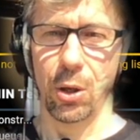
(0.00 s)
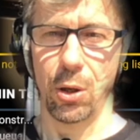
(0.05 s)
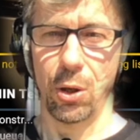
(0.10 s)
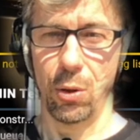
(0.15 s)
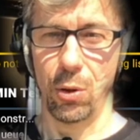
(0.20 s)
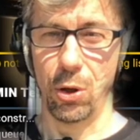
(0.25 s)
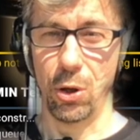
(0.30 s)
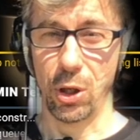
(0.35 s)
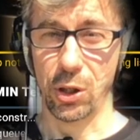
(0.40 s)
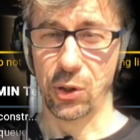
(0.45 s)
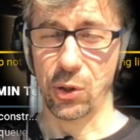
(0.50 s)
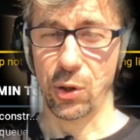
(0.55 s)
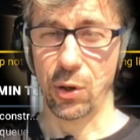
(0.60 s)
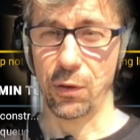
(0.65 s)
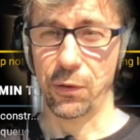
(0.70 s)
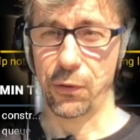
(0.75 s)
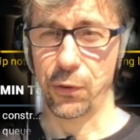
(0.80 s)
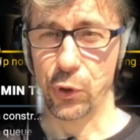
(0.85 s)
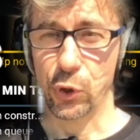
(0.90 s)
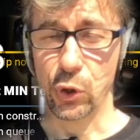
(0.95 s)
lots of
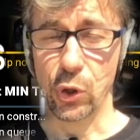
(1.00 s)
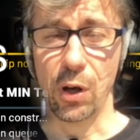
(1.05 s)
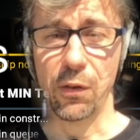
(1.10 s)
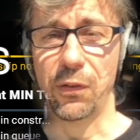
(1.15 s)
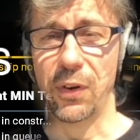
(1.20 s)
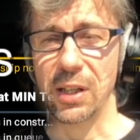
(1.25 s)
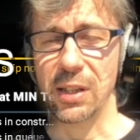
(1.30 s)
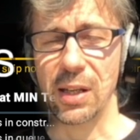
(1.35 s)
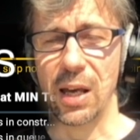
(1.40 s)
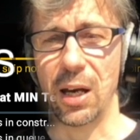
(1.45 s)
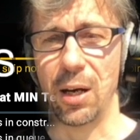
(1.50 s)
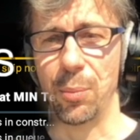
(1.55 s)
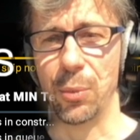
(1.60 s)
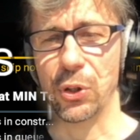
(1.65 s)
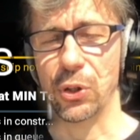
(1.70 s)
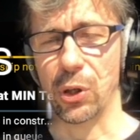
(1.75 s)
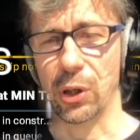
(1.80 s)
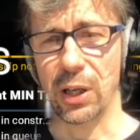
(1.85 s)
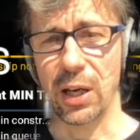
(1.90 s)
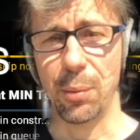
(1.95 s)
surface
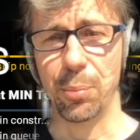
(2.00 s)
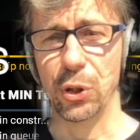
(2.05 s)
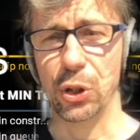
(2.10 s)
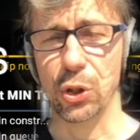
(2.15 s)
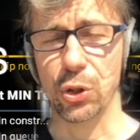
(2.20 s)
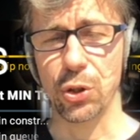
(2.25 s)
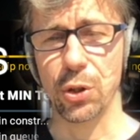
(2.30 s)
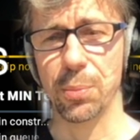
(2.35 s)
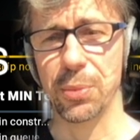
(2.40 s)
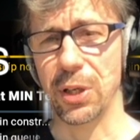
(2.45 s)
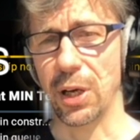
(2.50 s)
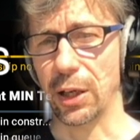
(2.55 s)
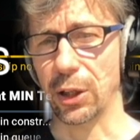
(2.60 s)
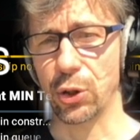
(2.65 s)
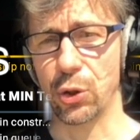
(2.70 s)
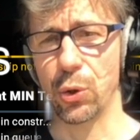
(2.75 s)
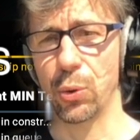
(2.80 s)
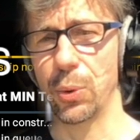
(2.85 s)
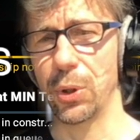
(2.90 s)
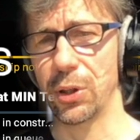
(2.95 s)
elements on capital ships like
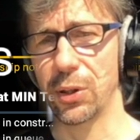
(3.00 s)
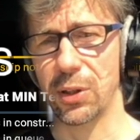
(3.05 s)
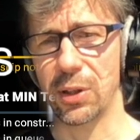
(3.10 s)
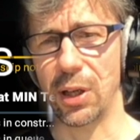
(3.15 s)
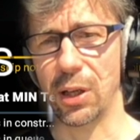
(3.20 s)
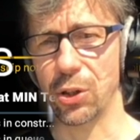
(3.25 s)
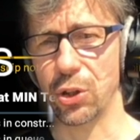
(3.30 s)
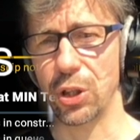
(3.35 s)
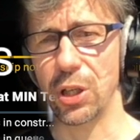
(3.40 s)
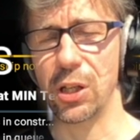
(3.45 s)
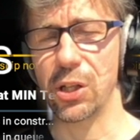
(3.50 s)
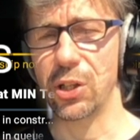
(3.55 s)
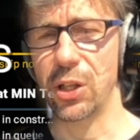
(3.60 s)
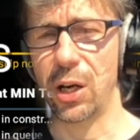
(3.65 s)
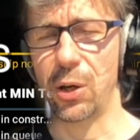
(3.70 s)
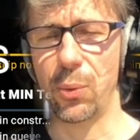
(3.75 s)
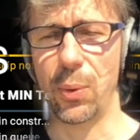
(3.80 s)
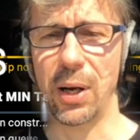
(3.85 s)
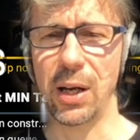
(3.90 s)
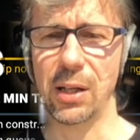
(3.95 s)
turrets and shield
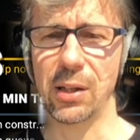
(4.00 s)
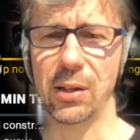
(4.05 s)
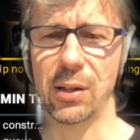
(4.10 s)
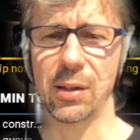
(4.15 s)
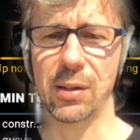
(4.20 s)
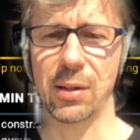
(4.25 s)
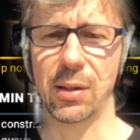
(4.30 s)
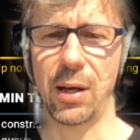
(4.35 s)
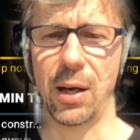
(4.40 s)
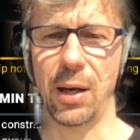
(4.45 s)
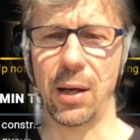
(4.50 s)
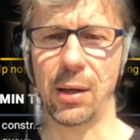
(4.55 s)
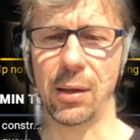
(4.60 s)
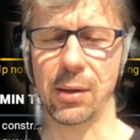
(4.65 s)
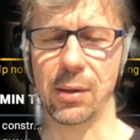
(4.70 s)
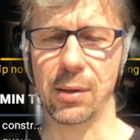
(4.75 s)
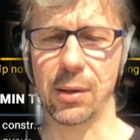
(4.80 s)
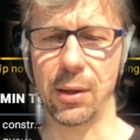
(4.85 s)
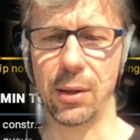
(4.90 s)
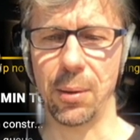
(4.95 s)
generators,
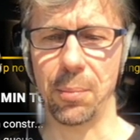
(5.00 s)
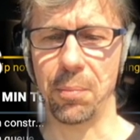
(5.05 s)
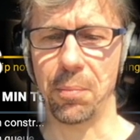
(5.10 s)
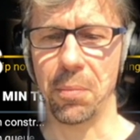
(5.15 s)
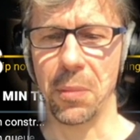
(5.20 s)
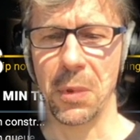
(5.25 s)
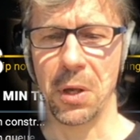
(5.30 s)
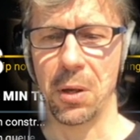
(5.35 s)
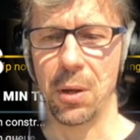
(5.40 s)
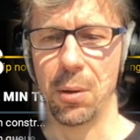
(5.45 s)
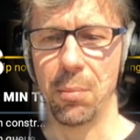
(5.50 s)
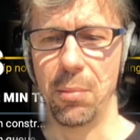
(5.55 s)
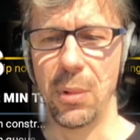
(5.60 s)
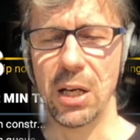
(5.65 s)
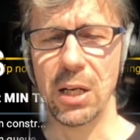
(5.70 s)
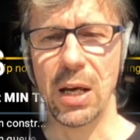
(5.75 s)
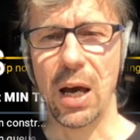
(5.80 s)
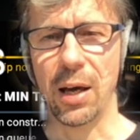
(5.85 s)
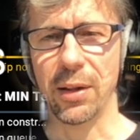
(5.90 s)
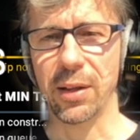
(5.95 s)
and
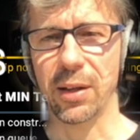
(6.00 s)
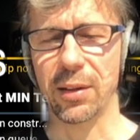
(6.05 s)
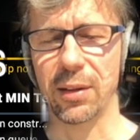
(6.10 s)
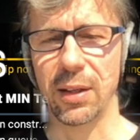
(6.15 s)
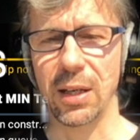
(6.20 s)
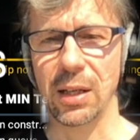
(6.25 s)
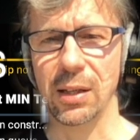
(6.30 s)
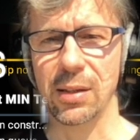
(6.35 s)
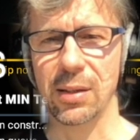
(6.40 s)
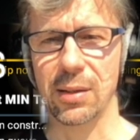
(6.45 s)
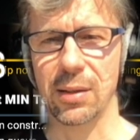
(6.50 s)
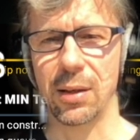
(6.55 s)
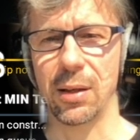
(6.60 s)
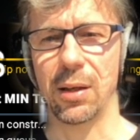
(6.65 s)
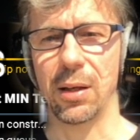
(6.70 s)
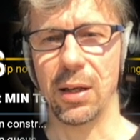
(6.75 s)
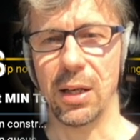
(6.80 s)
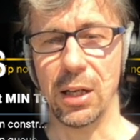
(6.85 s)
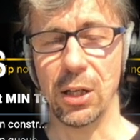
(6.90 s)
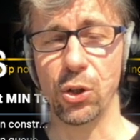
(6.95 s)
many other things
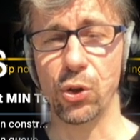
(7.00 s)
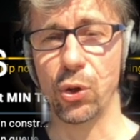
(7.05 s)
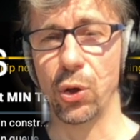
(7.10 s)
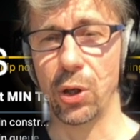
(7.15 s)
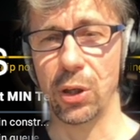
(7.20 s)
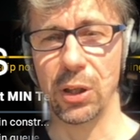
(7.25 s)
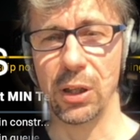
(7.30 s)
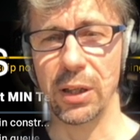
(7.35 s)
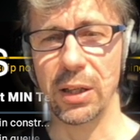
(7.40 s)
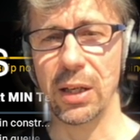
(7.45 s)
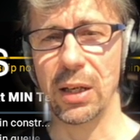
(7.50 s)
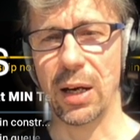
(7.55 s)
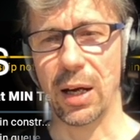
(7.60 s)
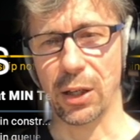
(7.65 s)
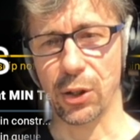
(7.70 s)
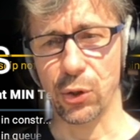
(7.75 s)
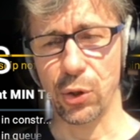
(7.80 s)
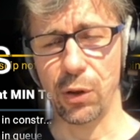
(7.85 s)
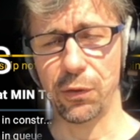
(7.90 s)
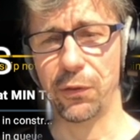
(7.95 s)
internally, like
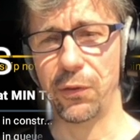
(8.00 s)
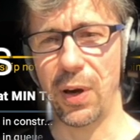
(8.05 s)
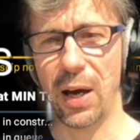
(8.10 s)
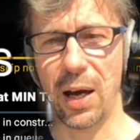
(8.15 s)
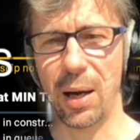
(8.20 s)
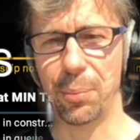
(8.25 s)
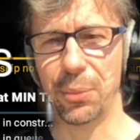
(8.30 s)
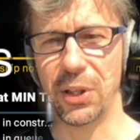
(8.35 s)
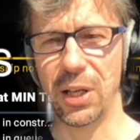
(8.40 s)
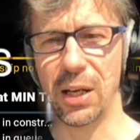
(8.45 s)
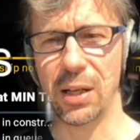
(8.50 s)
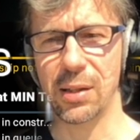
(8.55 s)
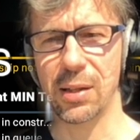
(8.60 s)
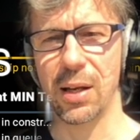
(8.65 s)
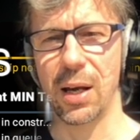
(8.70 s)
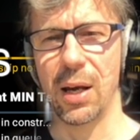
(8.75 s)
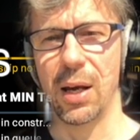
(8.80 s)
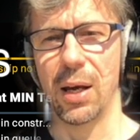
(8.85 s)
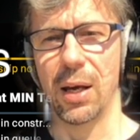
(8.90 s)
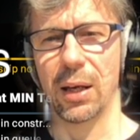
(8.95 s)
software updates,
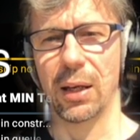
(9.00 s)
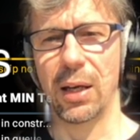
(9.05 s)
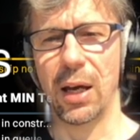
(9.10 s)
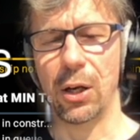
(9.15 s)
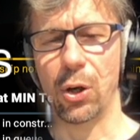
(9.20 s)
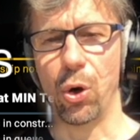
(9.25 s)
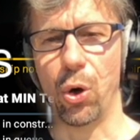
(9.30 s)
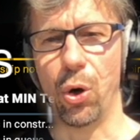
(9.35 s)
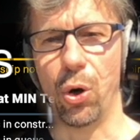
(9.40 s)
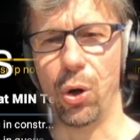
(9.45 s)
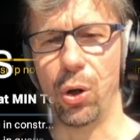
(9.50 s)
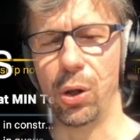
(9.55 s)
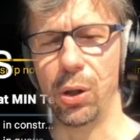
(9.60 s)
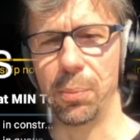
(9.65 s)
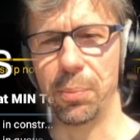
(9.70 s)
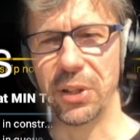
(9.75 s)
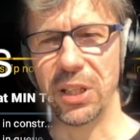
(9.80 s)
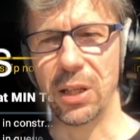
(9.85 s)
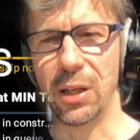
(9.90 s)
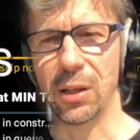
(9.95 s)
can all
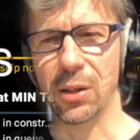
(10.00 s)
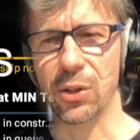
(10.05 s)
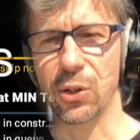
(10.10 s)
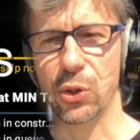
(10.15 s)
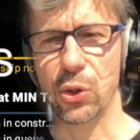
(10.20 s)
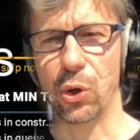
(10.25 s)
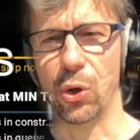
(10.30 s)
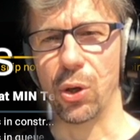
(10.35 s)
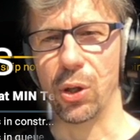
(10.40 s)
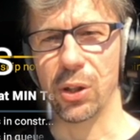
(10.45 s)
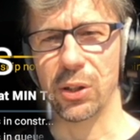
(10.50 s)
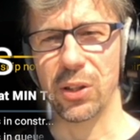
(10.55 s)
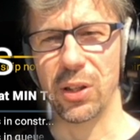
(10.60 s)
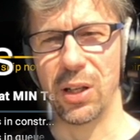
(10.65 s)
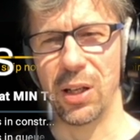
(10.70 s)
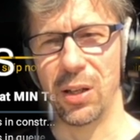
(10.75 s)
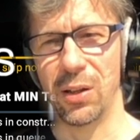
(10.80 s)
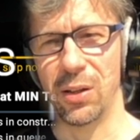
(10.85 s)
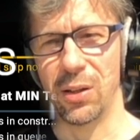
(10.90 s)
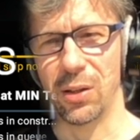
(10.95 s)
be installed
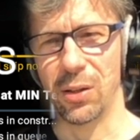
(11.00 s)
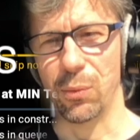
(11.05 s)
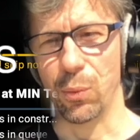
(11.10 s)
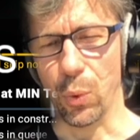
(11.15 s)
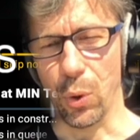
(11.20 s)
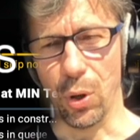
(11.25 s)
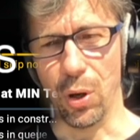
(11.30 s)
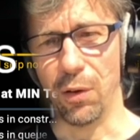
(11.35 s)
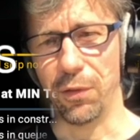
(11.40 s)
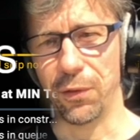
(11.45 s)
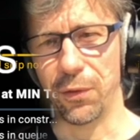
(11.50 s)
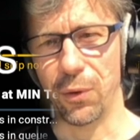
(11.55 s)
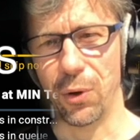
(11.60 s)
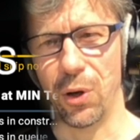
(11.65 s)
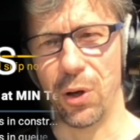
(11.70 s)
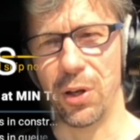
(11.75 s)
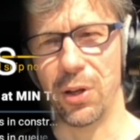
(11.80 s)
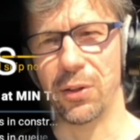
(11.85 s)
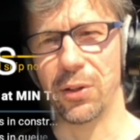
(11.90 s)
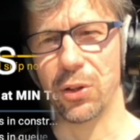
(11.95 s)
in the wharf
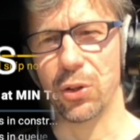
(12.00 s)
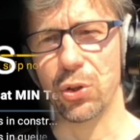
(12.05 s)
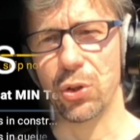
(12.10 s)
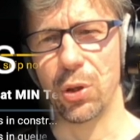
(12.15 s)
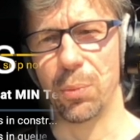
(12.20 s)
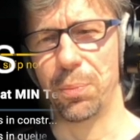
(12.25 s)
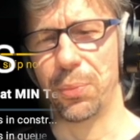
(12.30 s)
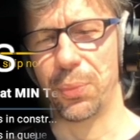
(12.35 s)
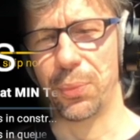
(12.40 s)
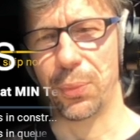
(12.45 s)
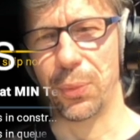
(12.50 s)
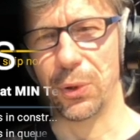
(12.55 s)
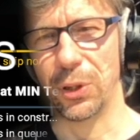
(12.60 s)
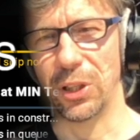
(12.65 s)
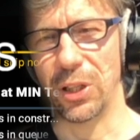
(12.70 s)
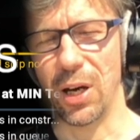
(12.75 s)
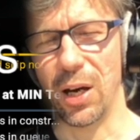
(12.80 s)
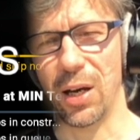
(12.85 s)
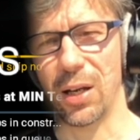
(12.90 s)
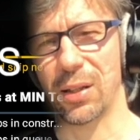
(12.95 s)
or in the
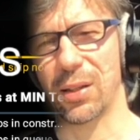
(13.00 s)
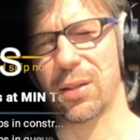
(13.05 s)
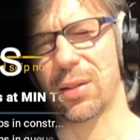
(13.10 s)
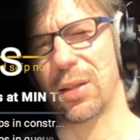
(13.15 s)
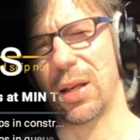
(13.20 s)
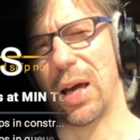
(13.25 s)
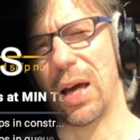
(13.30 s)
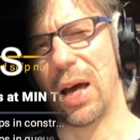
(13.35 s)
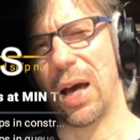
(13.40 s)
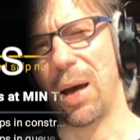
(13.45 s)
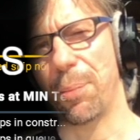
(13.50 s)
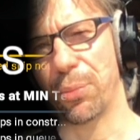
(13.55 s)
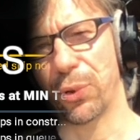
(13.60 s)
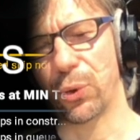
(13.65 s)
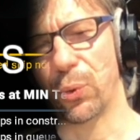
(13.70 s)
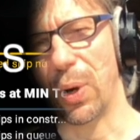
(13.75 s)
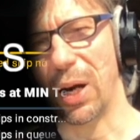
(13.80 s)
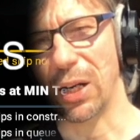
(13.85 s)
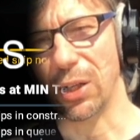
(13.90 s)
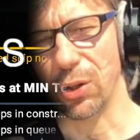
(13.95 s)
shipyard's
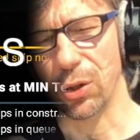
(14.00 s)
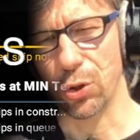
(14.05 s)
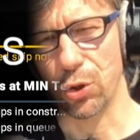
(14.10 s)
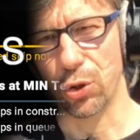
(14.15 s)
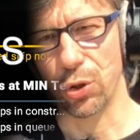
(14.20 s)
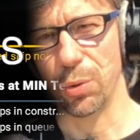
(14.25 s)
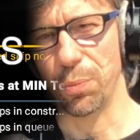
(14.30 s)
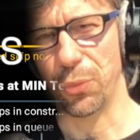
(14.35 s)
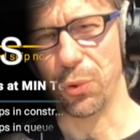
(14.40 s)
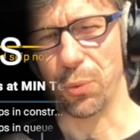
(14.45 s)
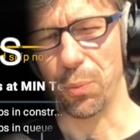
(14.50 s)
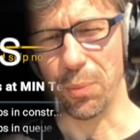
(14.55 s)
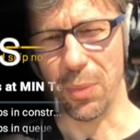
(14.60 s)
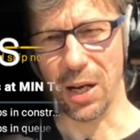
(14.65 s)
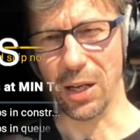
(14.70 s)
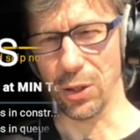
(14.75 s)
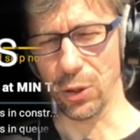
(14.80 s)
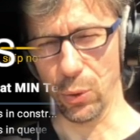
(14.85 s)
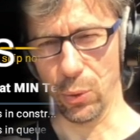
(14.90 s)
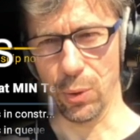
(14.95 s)
upgrade ship
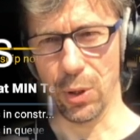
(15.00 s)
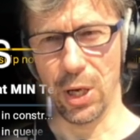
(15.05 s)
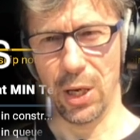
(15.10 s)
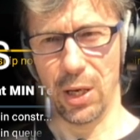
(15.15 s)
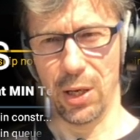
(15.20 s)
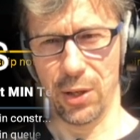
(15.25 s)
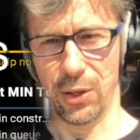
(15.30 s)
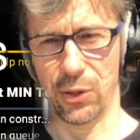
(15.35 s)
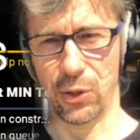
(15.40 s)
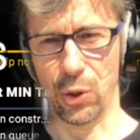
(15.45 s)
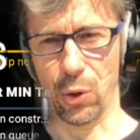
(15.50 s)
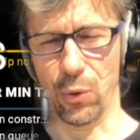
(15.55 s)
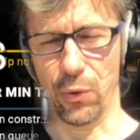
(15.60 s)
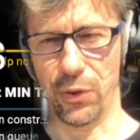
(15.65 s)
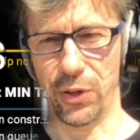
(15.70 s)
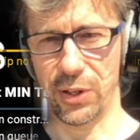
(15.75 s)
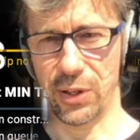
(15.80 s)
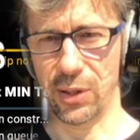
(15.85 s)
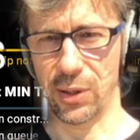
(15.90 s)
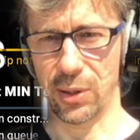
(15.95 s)
menu. So
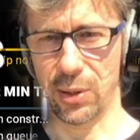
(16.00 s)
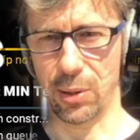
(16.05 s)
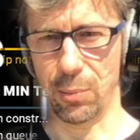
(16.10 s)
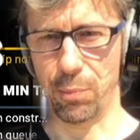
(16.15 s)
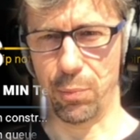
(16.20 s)
this is